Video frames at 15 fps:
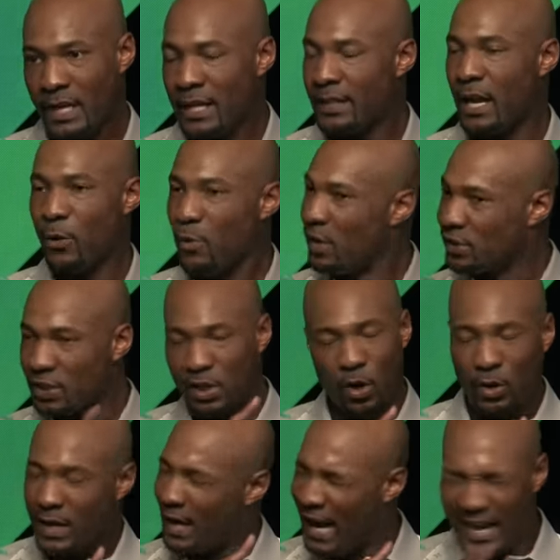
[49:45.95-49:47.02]
There is no
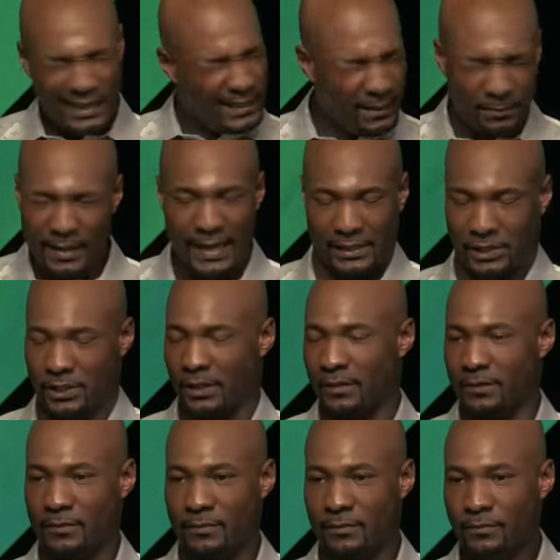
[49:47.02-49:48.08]
condemnation
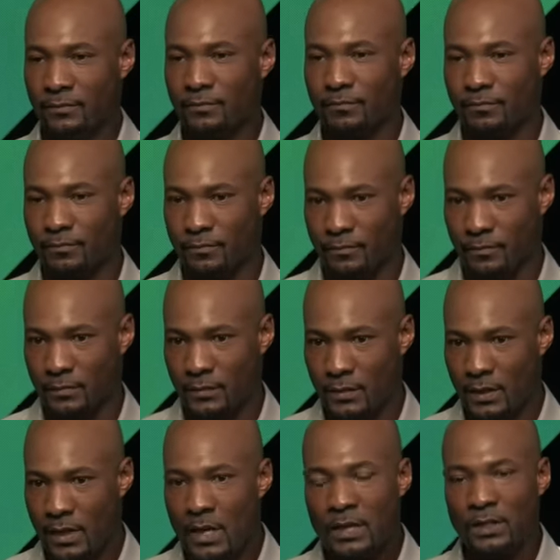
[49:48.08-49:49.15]

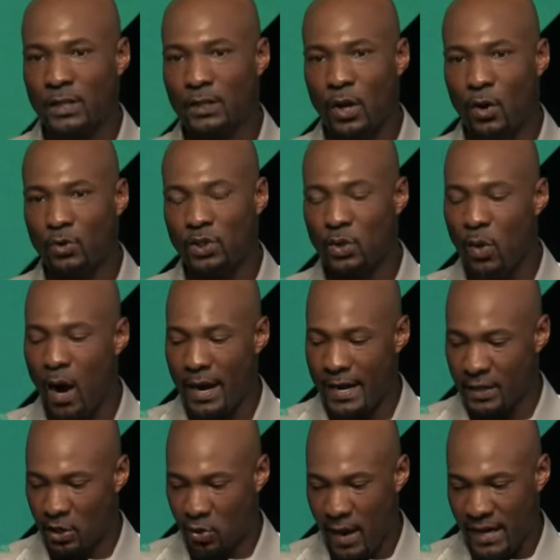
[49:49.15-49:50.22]
to those who are
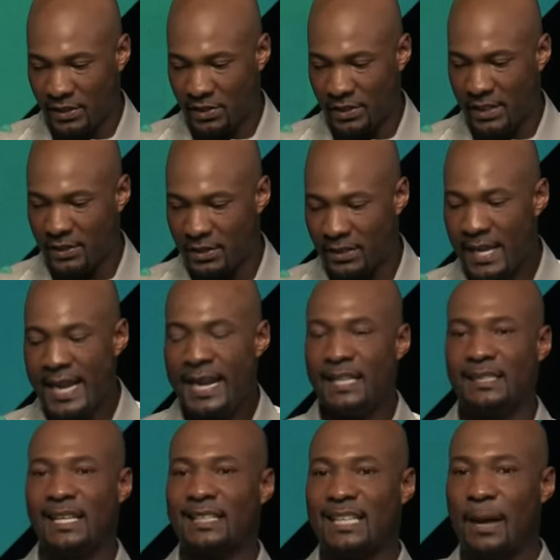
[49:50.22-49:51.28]
in Christ Jesus. He
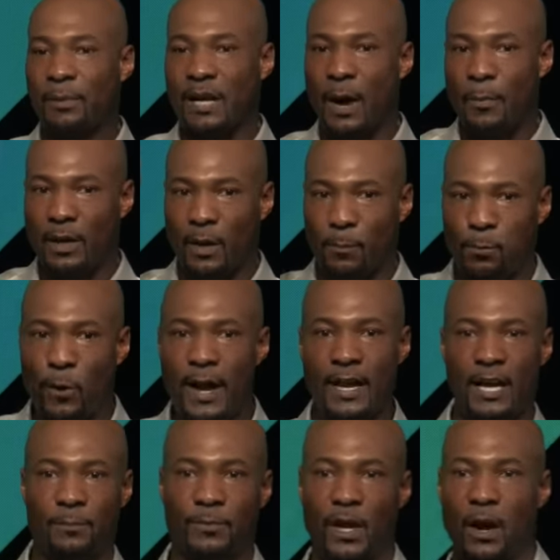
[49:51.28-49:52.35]
says, I'm coming to break
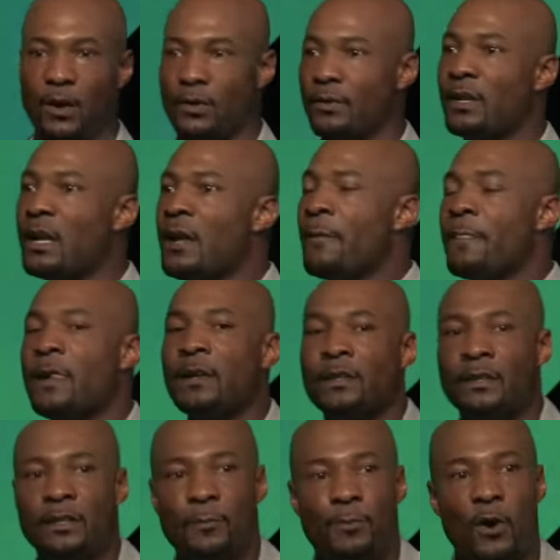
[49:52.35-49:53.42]
up the hurt.
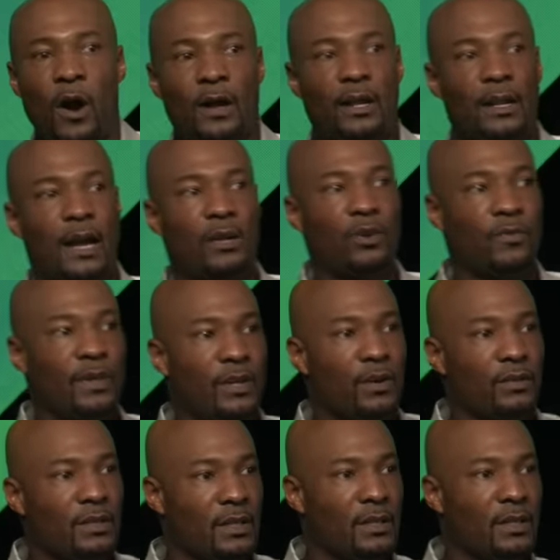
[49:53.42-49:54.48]
The parking lot over here
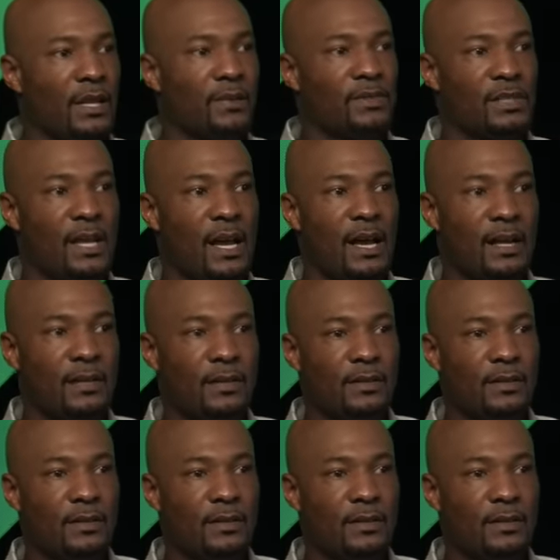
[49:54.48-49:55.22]
on the left side,